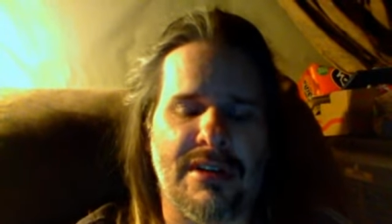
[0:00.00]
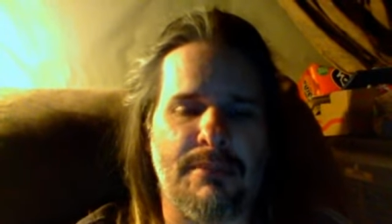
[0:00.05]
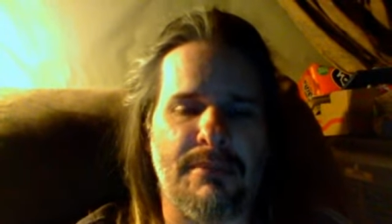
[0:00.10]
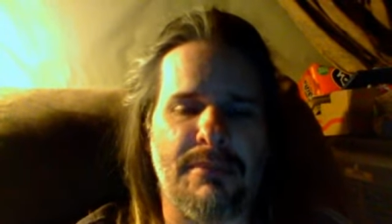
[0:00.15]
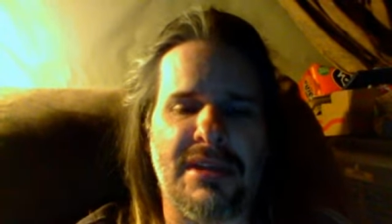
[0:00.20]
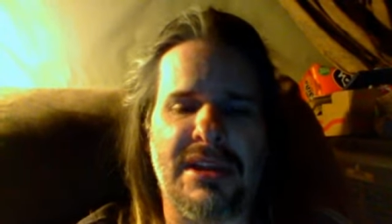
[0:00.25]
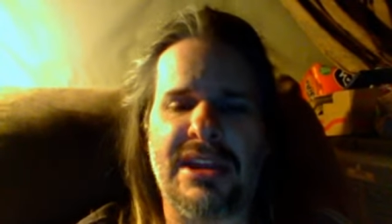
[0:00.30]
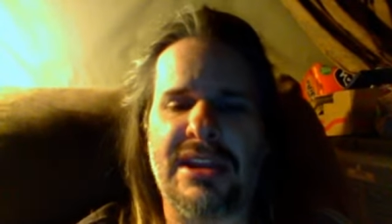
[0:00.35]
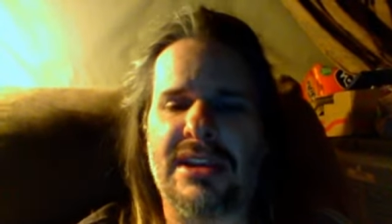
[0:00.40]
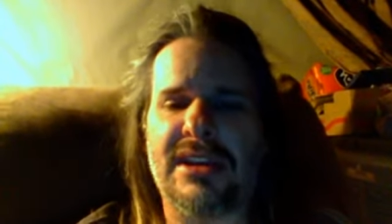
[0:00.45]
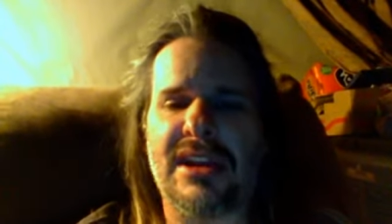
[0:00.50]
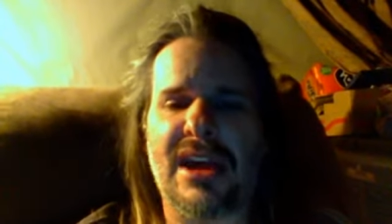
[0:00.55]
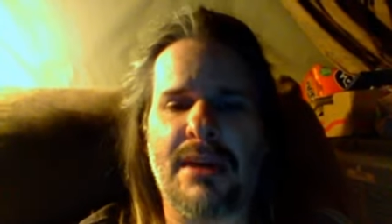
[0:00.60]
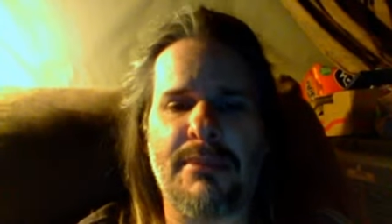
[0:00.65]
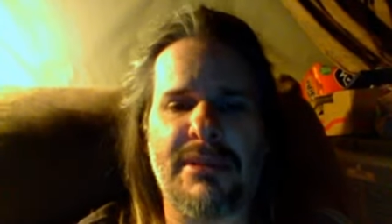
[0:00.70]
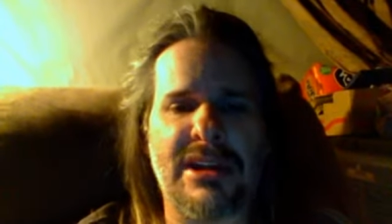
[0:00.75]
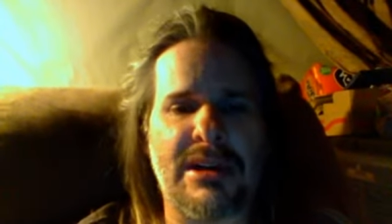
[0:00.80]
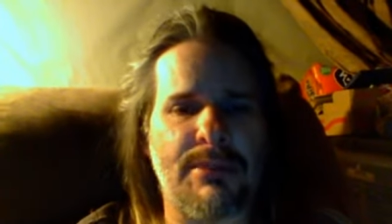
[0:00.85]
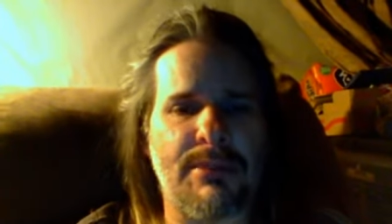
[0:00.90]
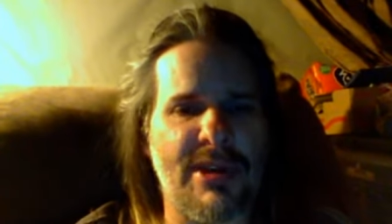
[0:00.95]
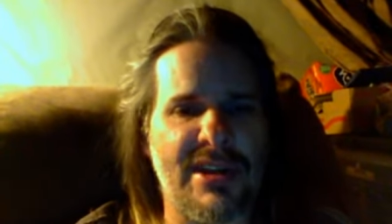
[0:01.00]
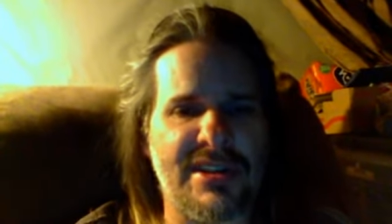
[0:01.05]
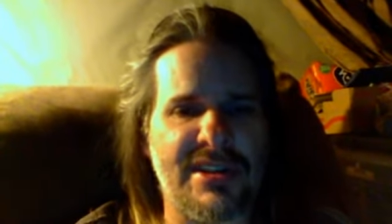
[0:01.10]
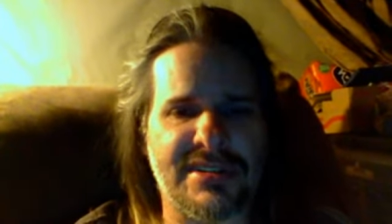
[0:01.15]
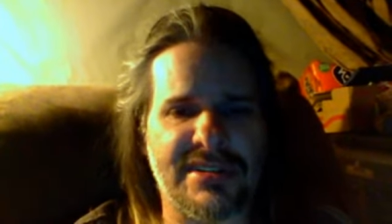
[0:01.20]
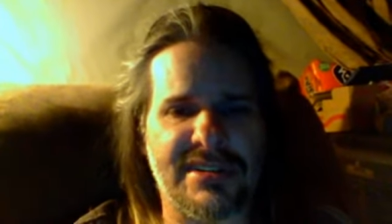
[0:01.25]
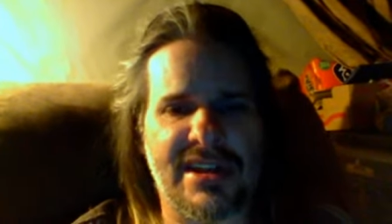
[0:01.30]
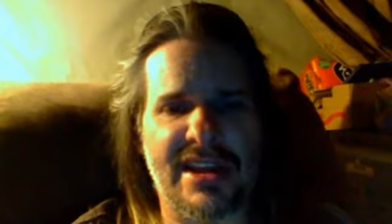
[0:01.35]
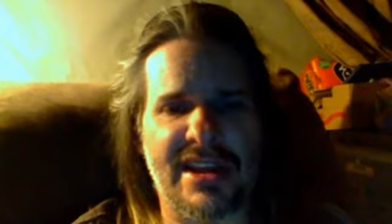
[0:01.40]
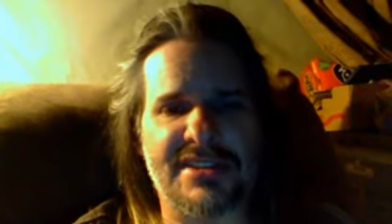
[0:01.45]
me not being a
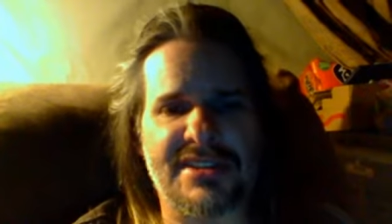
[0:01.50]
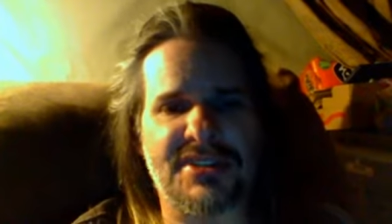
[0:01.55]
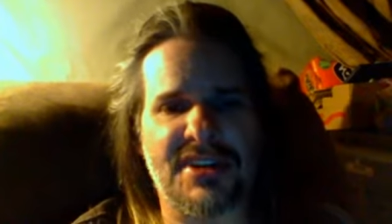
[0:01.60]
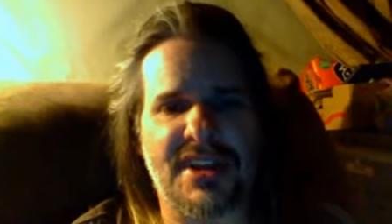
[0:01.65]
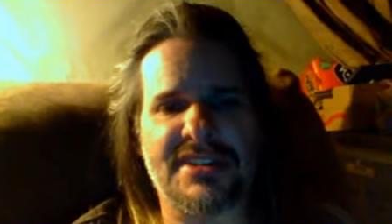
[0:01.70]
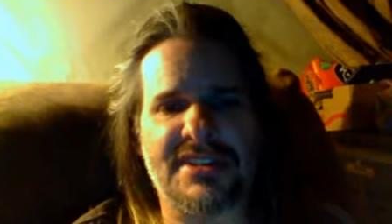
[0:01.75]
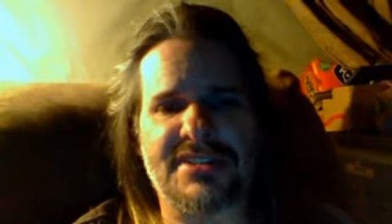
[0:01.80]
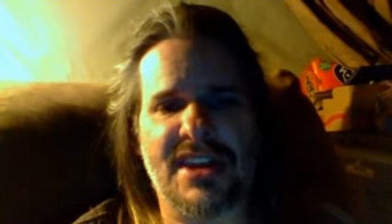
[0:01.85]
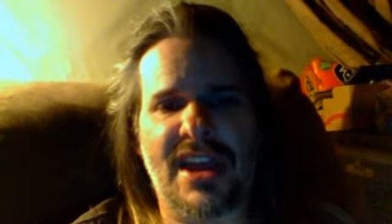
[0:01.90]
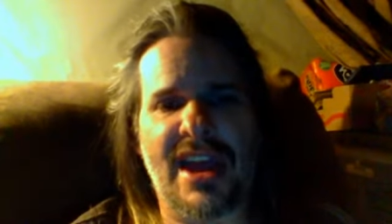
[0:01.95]
president of the United States,